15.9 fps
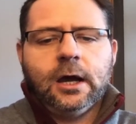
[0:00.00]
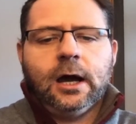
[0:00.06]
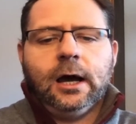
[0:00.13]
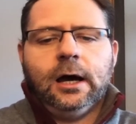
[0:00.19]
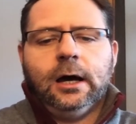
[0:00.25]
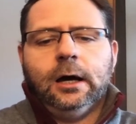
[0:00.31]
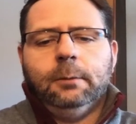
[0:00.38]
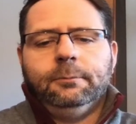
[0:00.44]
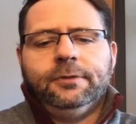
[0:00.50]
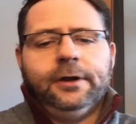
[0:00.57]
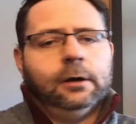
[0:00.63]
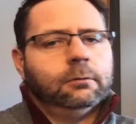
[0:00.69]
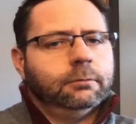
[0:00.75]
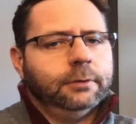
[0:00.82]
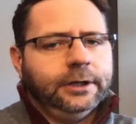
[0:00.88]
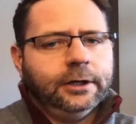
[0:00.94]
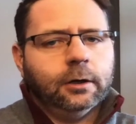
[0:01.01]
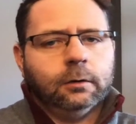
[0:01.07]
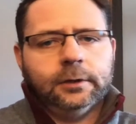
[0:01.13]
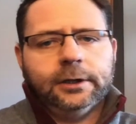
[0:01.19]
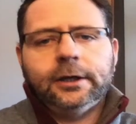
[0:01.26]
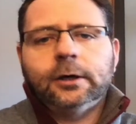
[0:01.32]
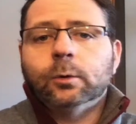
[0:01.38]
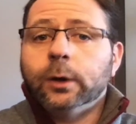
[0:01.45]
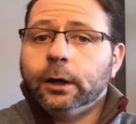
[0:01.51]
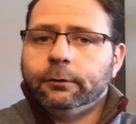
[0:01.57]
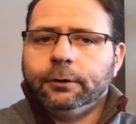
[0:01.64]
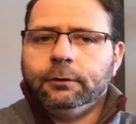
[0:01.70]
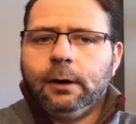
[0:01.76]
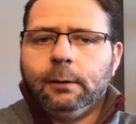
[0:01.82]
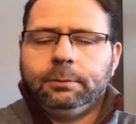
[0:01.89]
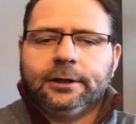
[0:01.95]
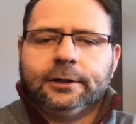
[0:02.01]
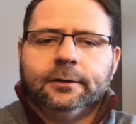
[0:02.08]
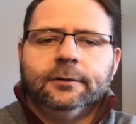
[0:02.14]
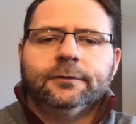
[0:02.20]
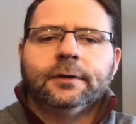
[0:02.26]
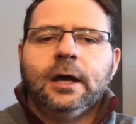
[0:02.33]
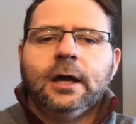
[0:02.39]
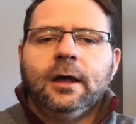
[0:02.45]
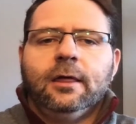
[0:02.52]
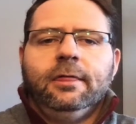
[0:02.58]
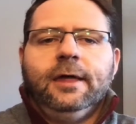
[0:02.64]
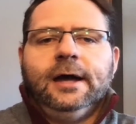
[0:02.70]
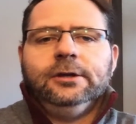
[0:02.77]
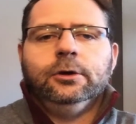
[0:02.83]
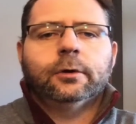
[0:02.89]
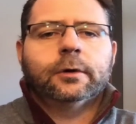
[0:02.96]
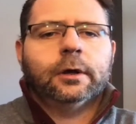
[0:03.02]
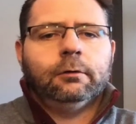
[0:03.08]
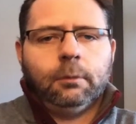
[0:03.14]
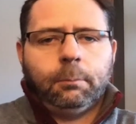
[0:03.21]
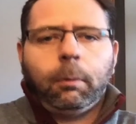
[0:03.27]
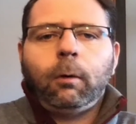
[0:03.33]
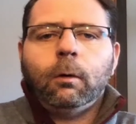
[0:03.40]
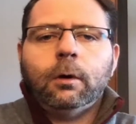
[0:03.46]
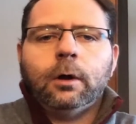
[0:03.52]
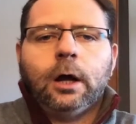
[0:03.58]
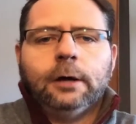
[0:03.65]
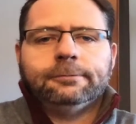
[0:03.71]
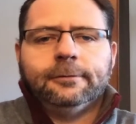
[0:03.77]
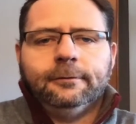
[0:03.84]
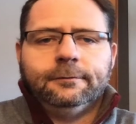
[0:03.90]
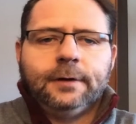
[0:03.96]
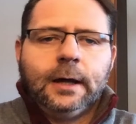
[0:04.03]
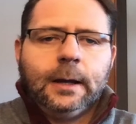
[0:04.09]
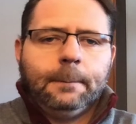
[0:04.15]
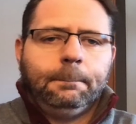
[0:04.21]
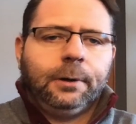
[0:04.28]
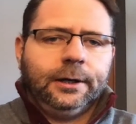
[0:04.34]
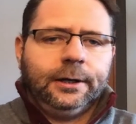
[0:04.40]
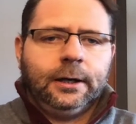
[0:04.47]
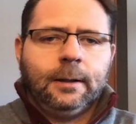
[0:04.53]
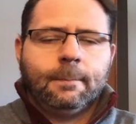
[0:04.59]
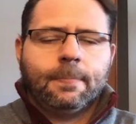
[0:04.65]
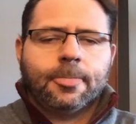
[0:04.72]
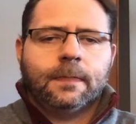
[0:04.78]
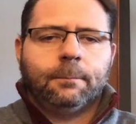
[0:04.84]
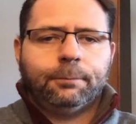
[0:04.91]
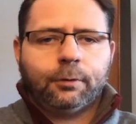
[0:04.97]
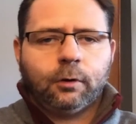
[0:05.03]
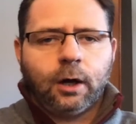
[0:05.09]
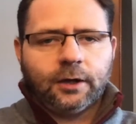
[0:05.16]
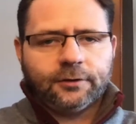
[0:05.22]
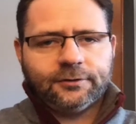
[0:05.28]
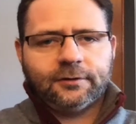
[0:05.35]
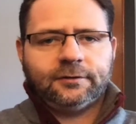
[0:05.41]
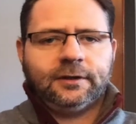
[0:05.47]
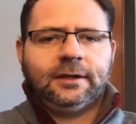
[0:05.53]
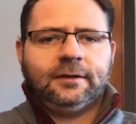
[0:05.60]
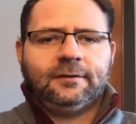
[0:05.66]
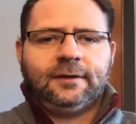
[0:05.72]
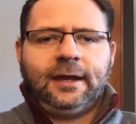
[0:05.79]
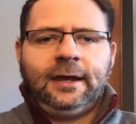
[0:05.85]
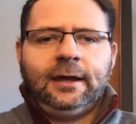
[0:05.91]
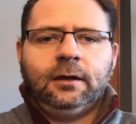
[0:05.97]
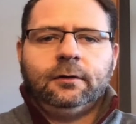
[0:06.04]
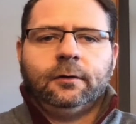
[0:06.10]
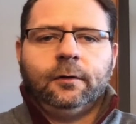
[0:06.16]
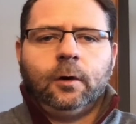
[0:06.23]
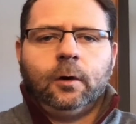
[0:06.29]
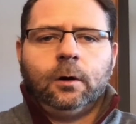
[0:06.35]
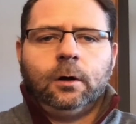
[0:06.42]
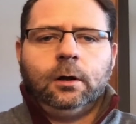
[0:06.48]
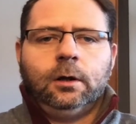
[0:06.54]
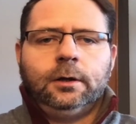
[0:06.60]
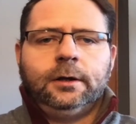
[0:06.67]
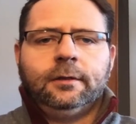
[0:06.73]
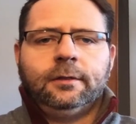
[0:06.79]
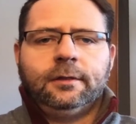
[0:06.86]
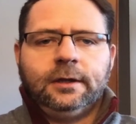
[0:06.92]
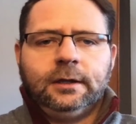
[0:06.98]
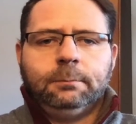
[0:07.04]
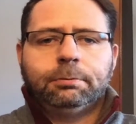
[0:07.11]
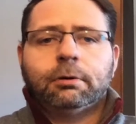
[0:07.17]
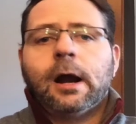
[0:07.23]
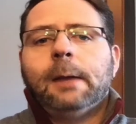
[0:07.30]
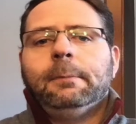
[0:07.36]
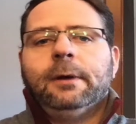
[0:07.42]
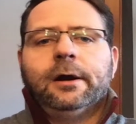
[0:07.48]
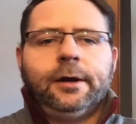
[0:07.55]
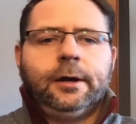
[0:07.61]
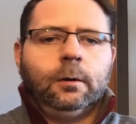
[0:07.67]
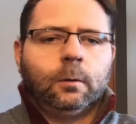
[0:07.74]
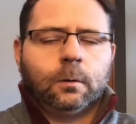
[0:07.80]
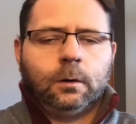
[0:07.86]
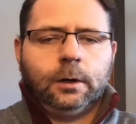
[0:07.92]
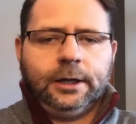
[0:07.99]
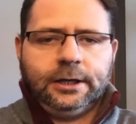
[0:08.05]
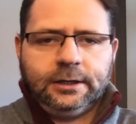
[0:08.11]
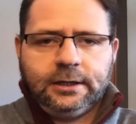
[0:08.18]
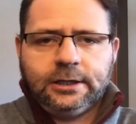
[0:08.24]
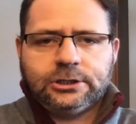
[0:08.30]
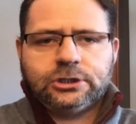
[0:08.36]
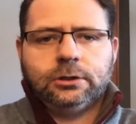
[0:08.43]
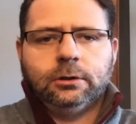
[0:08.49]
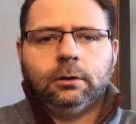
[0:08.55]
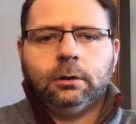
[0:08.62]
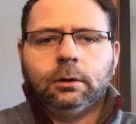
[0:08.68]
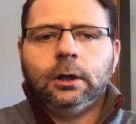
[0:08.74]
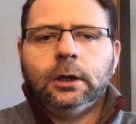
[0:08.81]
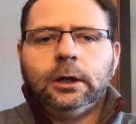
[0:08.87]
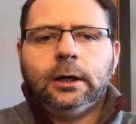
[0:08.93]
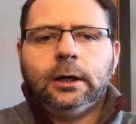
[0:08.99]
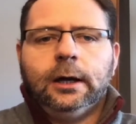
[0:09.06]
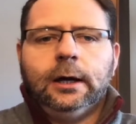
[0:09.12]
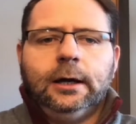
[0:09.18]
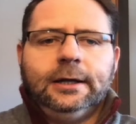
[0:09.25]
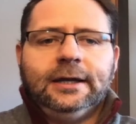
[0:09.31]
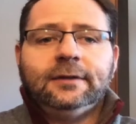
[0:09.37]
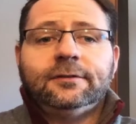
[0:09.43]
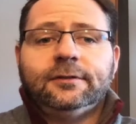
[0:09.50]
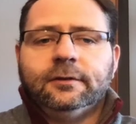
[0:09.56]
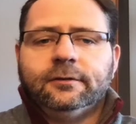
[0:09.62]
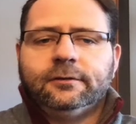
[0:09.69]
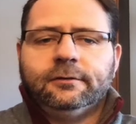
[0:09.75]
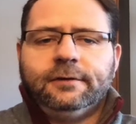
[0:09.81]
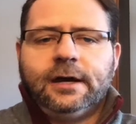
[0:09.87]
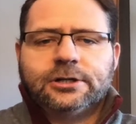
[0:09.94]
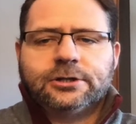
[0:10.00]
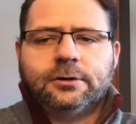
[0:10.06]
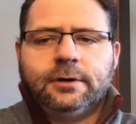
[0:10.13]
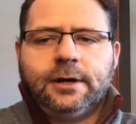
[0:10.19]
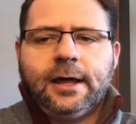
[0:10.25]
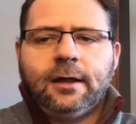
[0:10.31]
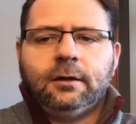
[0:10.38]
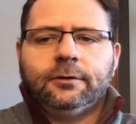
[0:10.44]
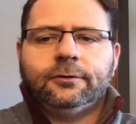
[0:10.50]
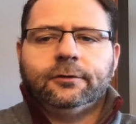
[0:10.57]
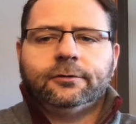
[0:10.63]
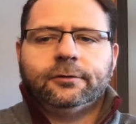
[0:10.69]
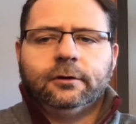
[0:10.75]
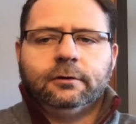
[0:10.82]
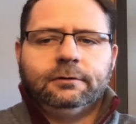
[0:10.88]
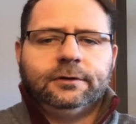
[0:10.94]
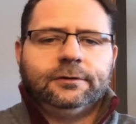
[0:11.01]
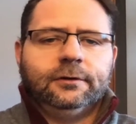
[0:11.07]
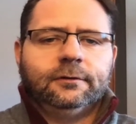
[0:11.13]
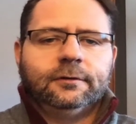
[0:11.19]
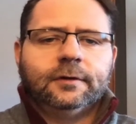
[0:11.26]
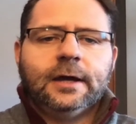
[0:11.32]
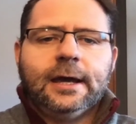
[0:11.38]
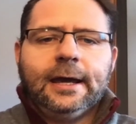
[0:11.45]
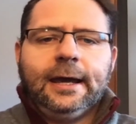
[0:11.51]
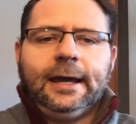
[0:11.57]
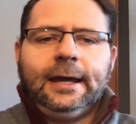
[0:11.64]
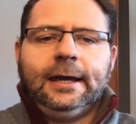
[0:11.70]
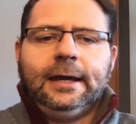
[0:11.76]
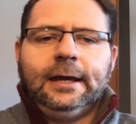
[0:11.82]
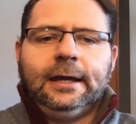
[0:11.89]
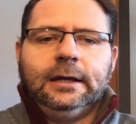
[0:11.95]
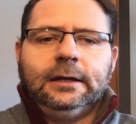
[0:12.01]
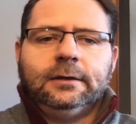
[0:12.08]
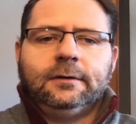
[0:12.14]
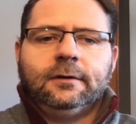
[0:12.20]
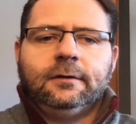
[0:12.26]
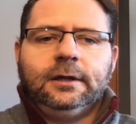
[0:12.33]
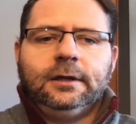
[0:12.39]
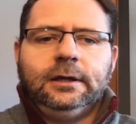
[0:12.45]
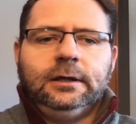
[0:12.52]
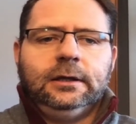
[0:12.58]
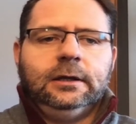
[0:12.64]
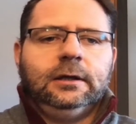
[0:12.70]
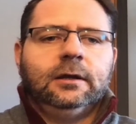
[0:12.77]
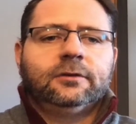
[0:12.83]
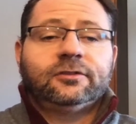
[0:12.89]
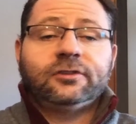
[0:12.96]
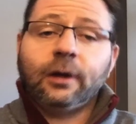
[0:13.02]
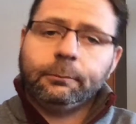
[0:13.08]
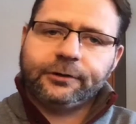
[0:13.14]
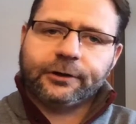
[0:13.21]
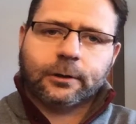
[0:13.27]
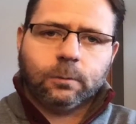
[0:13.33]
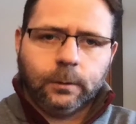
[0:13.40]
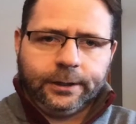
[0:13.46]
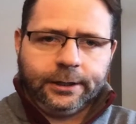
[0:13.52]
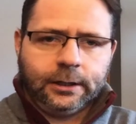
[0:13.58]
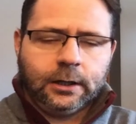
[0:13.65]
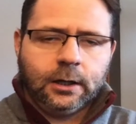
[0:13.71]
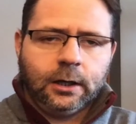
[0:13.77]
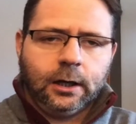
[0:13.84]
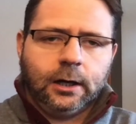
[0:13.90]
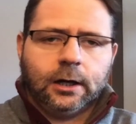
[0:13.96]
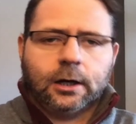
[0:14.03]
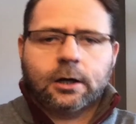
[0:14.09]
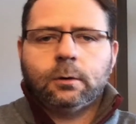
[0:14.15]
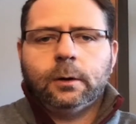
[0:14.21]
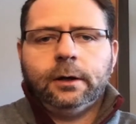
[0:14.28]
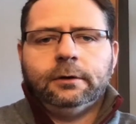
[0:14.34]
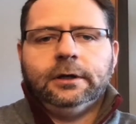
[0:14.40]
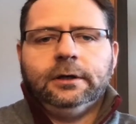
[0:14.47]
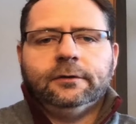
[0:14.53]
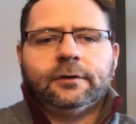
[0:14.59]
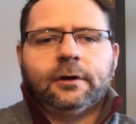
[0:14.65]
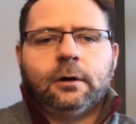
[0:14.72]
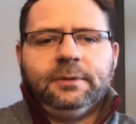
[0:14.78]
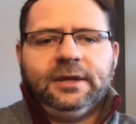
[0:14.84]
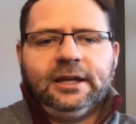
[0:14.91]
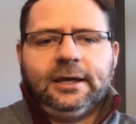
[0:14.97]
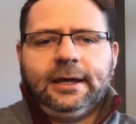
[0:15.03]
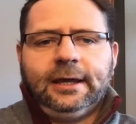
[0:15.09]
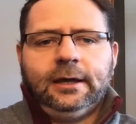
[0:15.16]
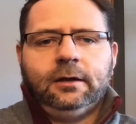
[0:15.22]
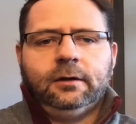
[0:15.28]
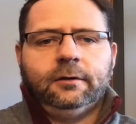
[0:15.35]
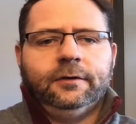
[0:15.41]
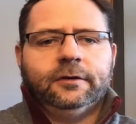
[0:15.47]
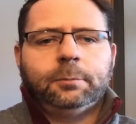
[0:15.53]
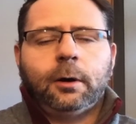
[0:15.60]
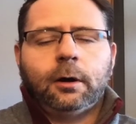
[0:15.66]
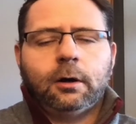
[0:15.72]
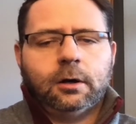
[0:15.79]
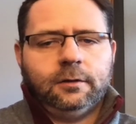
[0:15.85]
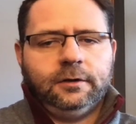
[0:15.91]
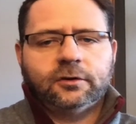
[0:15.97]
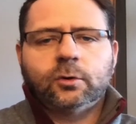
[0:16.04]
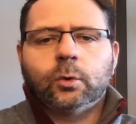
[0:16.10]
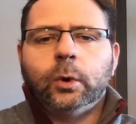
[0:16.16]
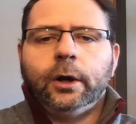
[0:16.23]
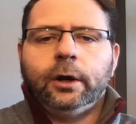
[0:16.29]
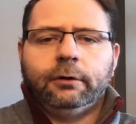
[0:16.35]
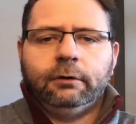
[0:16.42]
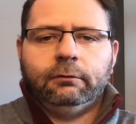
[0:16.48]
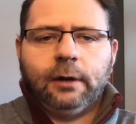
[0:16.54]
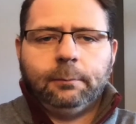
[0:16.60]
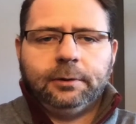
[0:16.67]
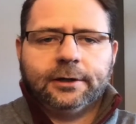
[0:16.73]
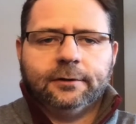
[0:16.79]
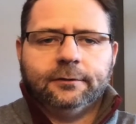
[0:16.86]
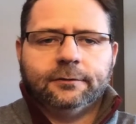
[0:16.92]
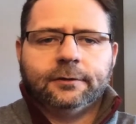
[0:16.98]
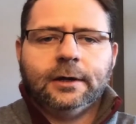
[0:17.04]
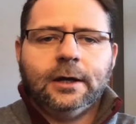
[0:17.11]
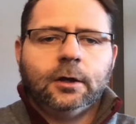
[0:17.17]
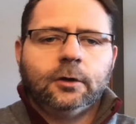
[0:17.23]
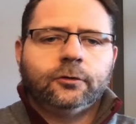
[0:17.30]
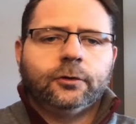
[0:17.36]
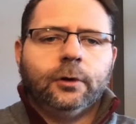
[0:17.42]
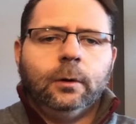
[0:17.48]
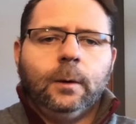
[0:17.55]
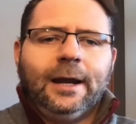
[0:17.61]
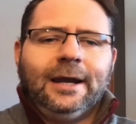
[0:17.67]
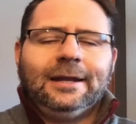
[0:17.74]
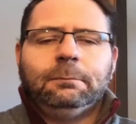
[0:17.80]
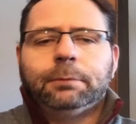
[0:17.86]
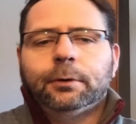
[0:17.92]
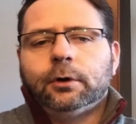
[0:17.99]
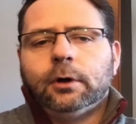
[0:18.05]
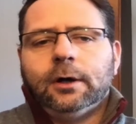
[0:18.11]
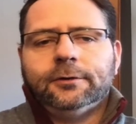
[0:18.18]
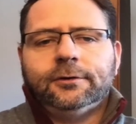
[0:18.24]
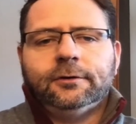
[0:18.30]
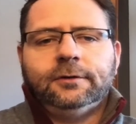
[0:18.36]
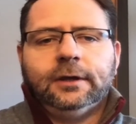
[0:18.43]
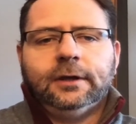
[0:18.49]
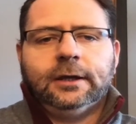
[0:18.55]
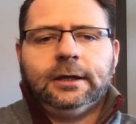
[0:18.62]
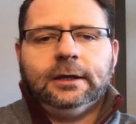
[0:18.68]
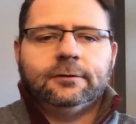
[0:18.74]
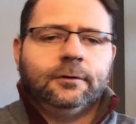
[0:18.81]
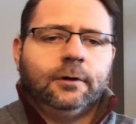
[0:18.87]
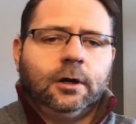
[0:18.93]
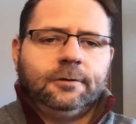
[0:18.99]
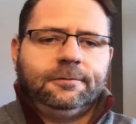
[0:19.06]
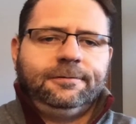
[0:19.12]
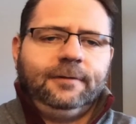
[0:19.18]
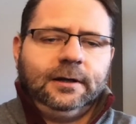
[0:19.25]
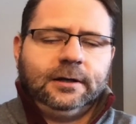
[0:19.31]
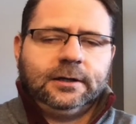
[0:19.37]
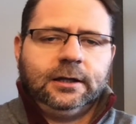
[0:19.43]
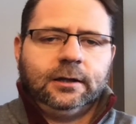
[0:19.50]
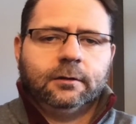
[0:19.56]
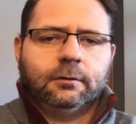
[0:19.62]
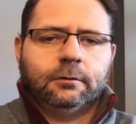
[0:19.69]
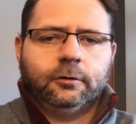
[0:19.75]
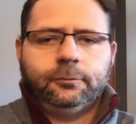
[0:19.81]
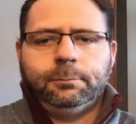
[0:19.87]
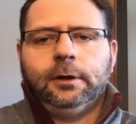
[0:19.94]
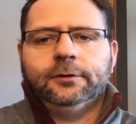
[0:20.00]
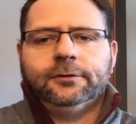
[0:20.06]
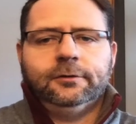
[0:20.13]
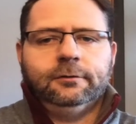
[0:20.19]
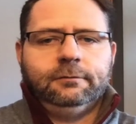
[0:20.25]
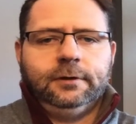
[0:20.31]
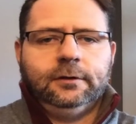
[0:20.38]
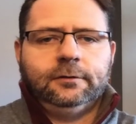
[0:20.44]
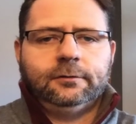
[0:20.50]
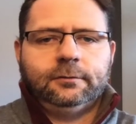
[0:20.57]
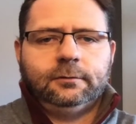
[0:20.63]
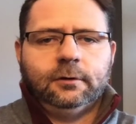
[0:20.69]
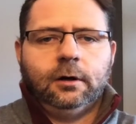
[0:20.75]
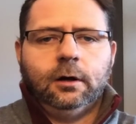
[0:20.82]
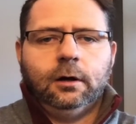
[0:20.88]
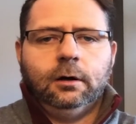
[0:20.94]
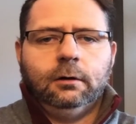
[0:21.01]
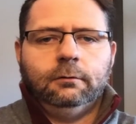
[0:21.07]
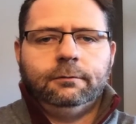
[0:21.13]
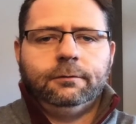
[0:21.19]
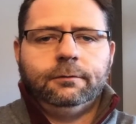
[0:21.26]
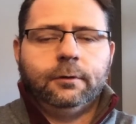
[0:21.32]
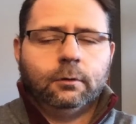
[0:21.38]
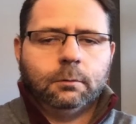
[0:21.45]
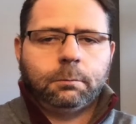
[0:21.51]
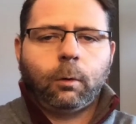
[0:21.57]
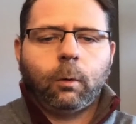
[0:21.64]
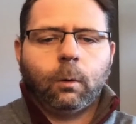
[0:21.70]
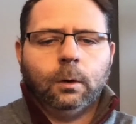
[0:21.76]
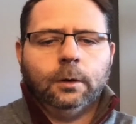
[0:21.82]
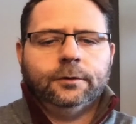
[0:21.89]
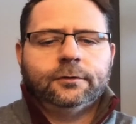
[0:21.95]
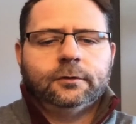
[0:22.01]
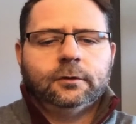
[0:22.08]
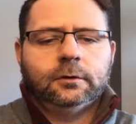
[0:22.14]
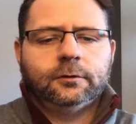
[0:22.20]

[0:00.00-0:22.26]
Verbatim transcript: They're read-only query replicas that you can report off of, but the processing is handled on the primary or initial instance of Azure Analysis Services, and the subsequent queries are being handled as part of these query replicas. So any processing is not affecting the responsiveness of the reports.